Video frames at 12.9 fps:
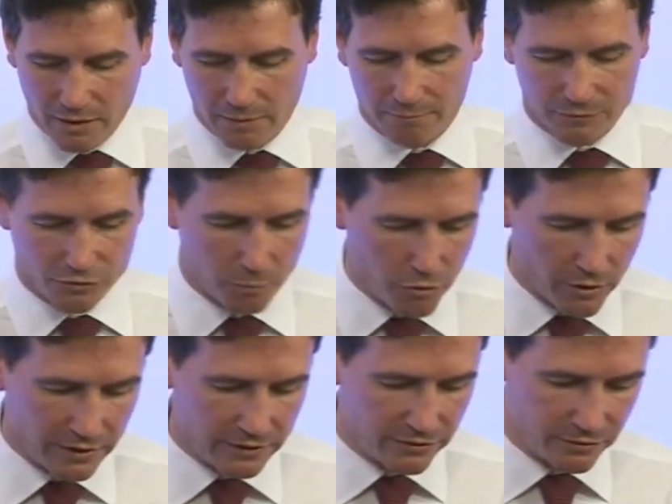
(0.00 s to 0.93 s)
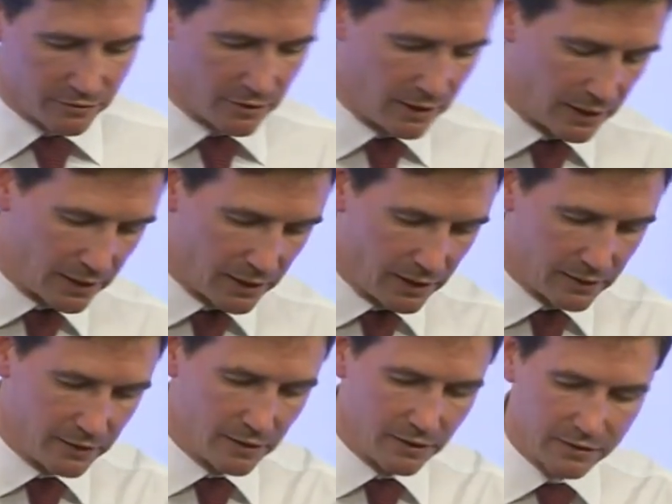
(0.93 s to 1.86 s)
surprise
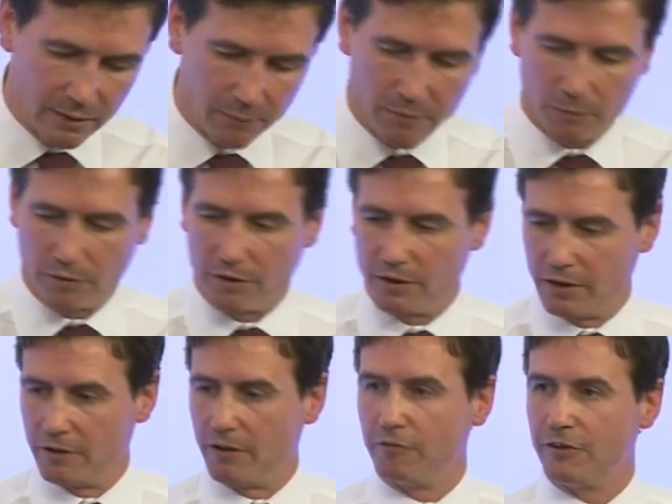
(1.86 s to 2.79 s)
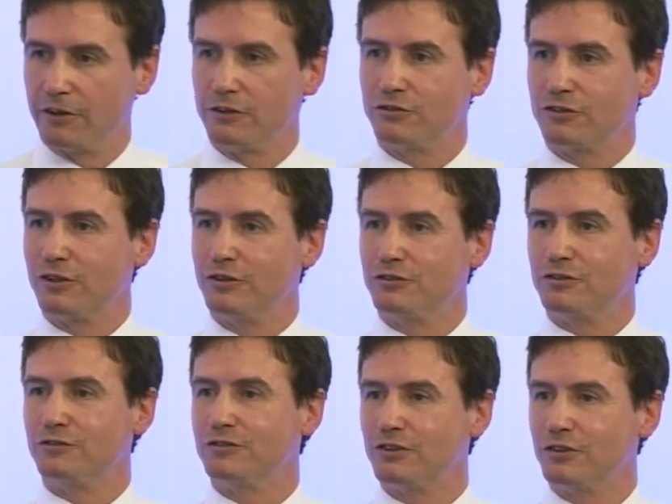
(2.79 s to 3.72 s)
and come up with a very good
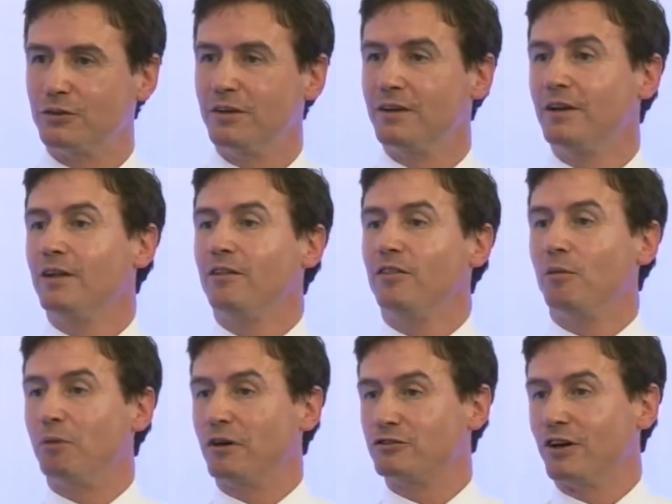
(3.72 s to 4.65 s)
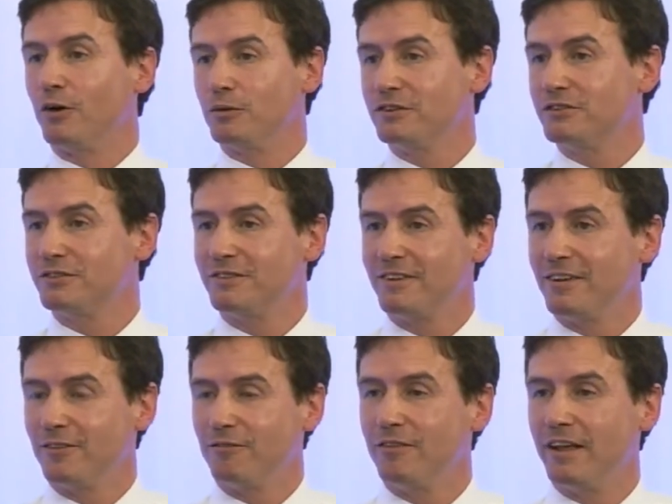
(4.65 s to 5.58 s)
solution to the budget holders,
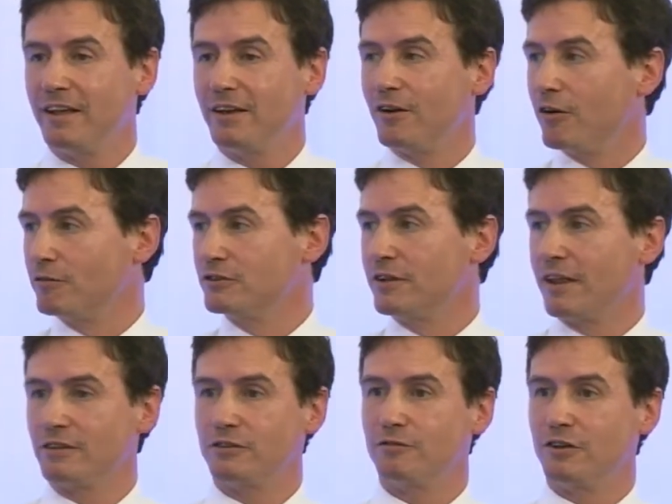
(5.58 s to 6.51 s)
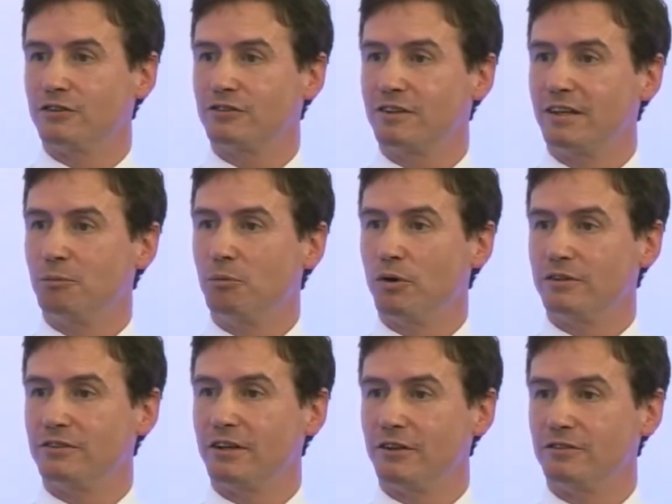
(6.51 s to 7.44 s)
then obviously that's the first key point
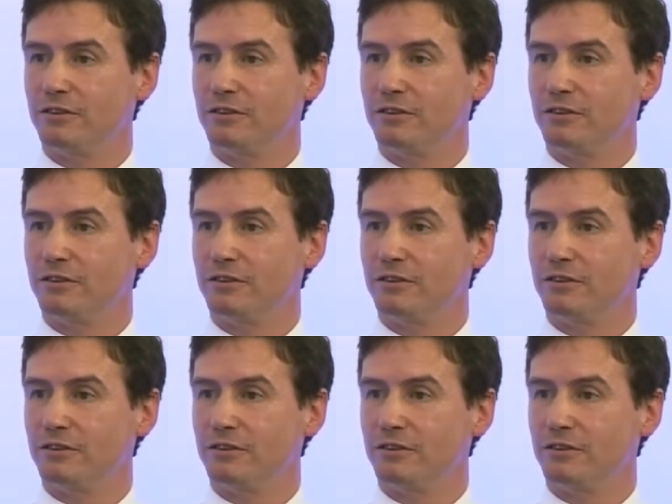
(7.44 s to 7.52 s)
to go to.